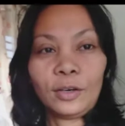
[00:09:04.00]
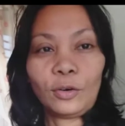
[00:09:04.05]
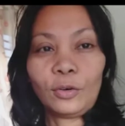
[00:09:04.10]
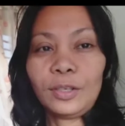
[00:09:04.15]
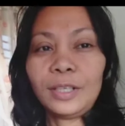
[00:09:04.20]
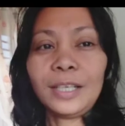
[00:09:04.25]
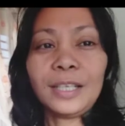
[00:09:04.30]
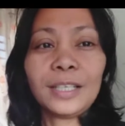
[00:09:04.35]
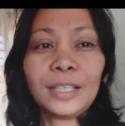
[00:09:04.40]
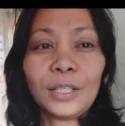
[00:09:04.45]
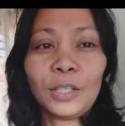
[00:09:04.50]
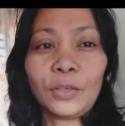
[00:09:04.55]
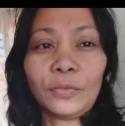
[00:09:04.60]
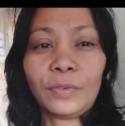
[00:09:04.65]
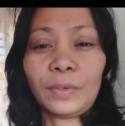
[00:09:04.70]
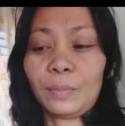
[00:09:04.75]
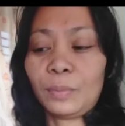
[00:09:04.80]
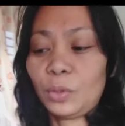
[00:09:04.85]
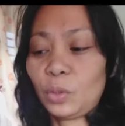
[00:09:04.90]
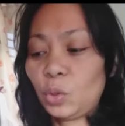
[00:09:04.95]
Only in slow
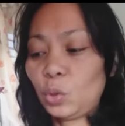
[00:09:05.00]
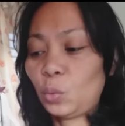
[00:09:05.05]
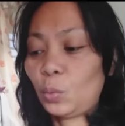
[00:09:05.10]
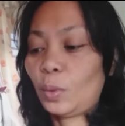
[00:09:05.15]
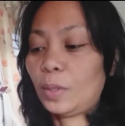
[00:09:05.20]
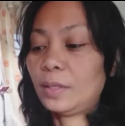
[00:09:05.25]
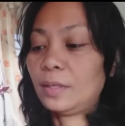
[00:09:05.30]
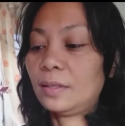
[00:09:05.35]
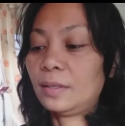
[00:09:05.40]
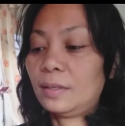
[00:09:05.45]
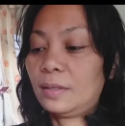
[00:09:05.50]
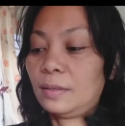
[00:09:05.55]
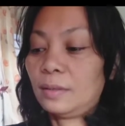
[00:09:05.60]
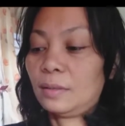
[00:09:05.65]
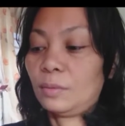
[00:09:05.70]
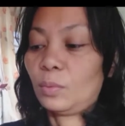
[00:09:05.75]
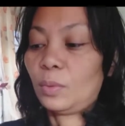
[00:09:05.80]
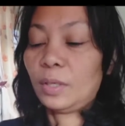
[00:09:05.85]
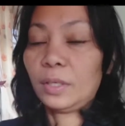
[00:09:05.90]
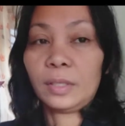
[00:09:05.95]
fire, because once
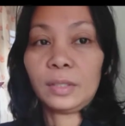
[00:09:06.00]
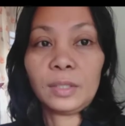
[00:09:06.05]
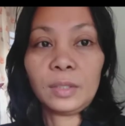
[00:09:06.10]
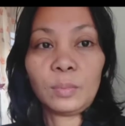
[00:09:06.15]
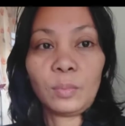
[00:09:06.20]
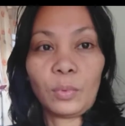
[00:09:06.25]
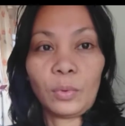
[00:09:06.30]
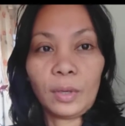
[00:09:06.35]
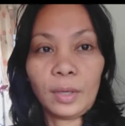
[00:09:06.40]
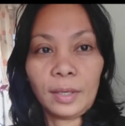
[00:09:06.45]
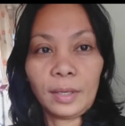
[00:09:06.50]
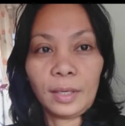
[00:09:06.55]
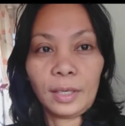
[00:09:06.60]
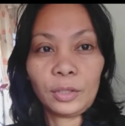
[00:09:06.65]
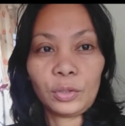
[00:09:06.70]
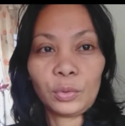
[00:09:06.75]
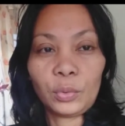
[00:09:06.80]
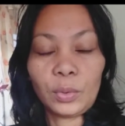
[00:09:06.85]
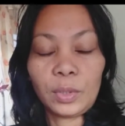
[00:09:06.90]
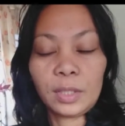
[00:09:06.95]
the water is boiling
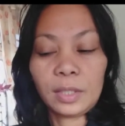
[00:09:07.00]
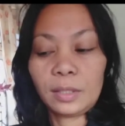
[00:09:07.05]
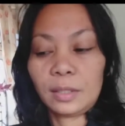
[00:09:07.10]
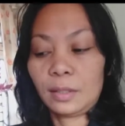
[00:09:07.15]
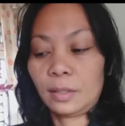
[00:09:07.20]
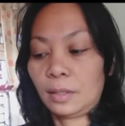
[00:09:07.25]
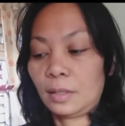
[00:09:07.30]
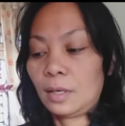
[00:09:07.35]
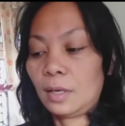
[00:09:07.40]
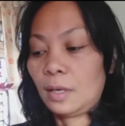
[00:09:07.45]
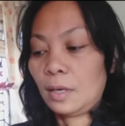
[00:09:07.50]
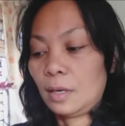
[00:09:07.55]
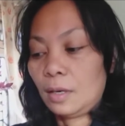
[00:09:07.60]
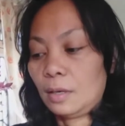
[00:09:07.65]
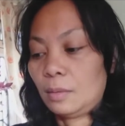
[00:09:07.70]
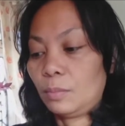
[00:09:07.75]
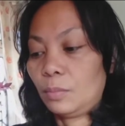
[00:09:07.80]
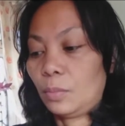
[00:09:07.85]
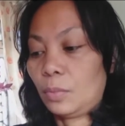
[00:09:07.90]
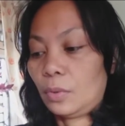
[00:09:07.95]
to its
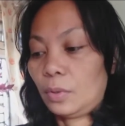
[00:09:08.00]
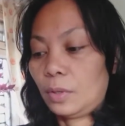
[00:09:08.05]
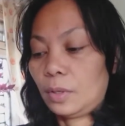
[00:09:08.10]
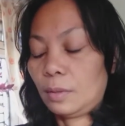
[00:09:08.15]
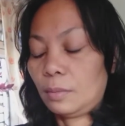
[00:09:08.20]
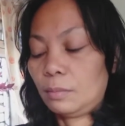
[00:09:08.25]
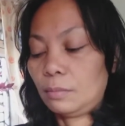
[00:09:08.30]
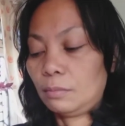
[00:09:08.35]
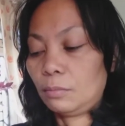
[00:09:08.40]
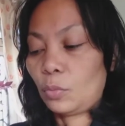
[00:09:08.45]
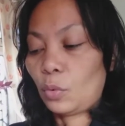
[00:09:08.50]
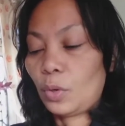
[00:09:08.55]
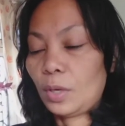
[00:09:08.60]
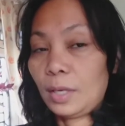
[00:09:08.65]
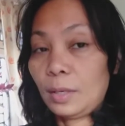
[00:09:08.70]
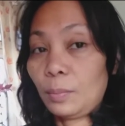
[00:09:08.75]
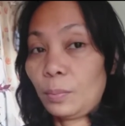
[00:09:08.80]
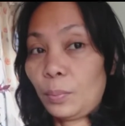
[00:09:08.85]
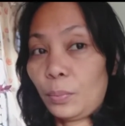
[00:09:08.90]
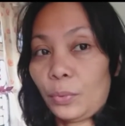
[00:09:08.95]
more
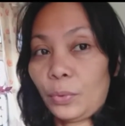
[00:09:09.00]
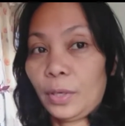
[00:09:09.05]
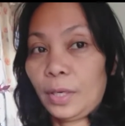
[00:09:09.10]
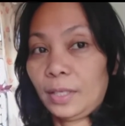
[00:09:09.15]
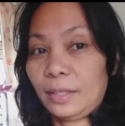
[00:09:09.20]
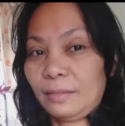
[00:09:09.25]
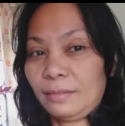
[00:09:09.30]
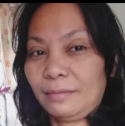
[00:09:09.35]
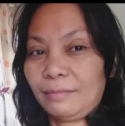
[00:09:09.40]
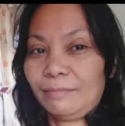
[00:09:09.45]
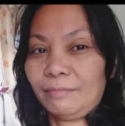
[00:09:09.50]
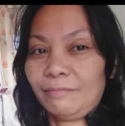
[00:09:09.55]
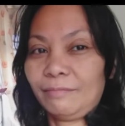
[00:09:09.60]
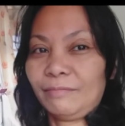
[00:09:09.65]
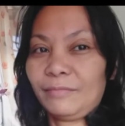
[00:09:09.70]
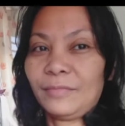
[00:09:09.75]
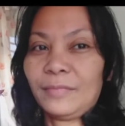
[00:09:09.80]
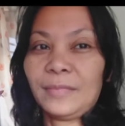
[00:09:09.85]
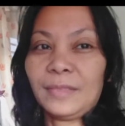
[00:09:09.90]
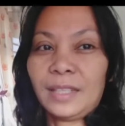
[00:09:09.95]
boiling point,
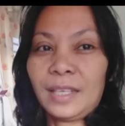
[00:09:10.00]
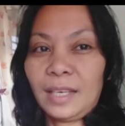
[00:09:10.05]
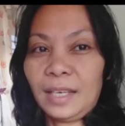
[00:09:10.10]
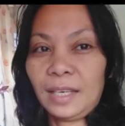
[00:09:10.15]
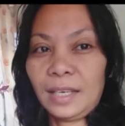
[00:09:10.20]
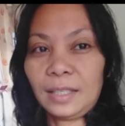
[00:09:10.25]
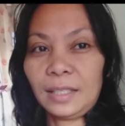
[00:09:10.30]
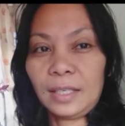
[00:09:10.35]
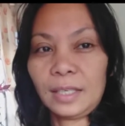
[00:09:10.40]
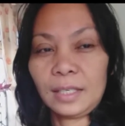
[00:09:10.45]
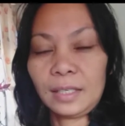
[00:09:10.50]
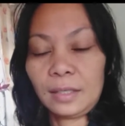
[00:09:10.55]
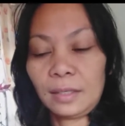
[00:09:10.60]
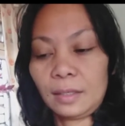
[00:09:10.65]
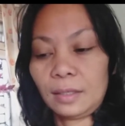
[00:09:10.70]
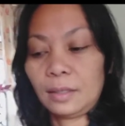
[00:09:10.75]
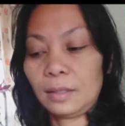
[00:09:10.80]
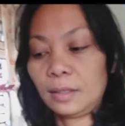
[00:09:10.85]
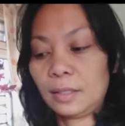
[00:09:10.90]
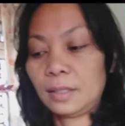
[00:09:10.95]
the heat is
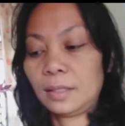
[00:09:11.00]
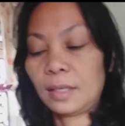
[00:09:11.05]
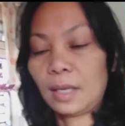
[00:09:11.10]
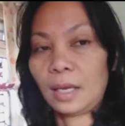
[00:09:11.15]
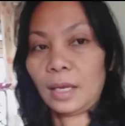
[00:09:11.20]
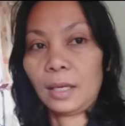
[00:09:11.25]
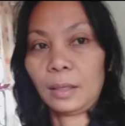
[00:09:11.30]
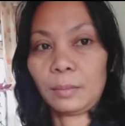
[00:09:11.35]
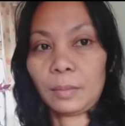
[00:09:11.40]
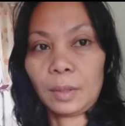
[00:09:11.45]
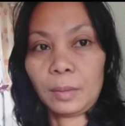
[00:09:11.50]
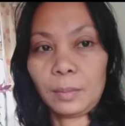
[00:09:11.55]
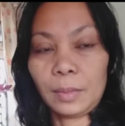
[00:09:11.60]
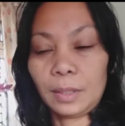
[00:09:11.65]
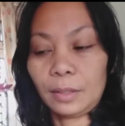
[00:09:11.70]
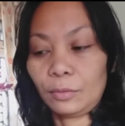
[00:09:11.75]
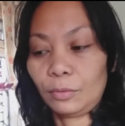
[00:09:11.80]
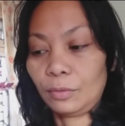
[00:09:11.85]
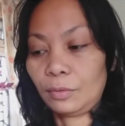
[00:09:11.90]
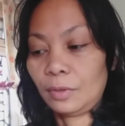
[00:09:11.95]
same. I
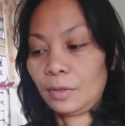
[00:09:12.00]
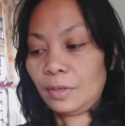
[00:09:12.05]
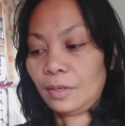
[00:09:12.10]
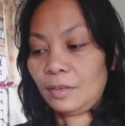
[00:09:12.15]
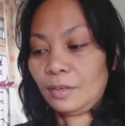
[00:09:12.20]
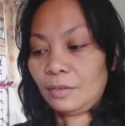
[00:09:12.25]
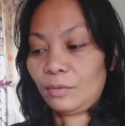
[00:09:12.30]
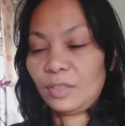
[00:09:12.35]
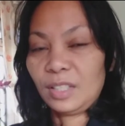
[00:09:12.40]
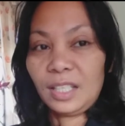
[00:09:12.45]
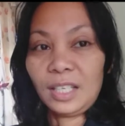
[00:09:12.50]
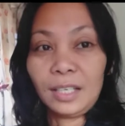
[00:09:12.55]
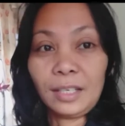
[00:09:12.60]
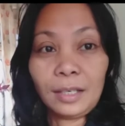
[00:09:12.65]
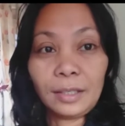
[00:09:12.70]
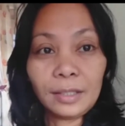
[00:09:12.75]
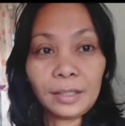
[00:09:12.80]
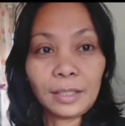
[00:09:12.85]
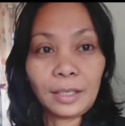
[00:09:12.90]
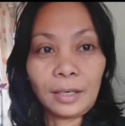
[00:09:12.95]
mean, hindi na
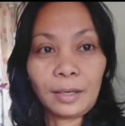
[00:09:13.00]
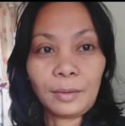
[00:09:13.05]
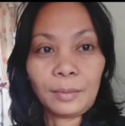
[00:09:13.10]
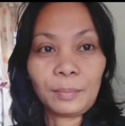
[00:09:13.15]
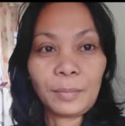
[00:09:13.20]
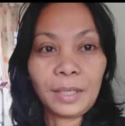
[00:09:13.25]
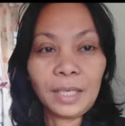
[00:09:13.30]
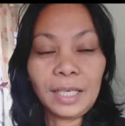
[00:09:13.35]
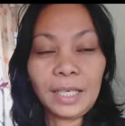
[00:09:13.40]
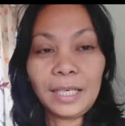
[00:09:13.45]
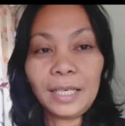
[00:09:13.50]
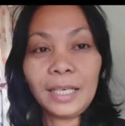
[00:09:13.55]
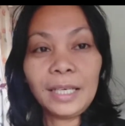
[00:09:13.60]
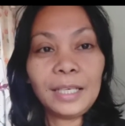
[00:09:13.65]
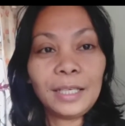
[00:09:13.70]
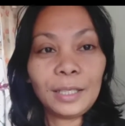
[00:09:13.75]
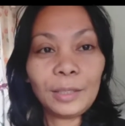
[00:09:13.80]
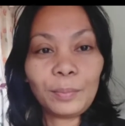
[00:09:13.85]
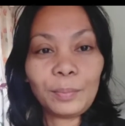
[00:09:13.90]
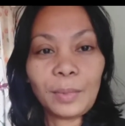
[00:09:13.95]
siya
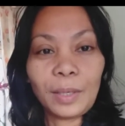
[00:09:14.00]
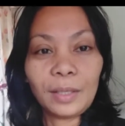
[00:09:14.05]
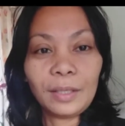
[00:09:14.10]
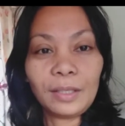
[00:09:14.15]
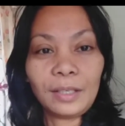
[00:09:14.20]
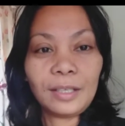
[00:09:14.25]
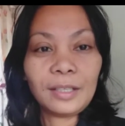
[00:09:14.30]
maiinit pa.